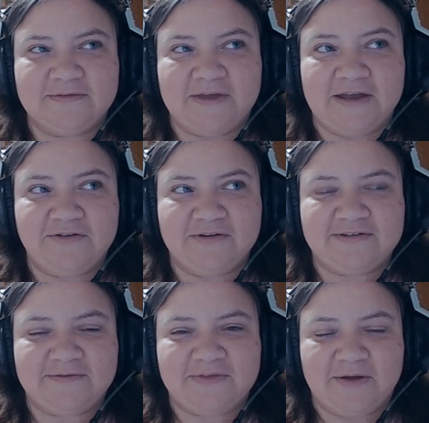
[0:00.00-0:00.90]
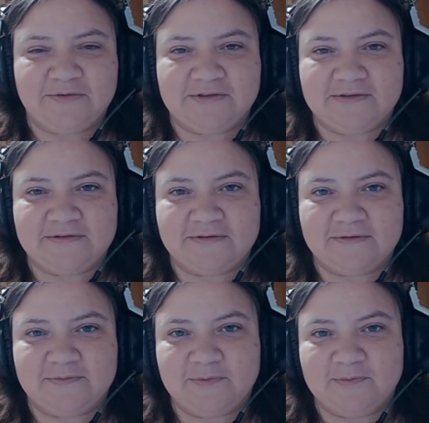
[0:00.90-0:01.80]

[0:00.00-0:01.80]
hundreds of thousands or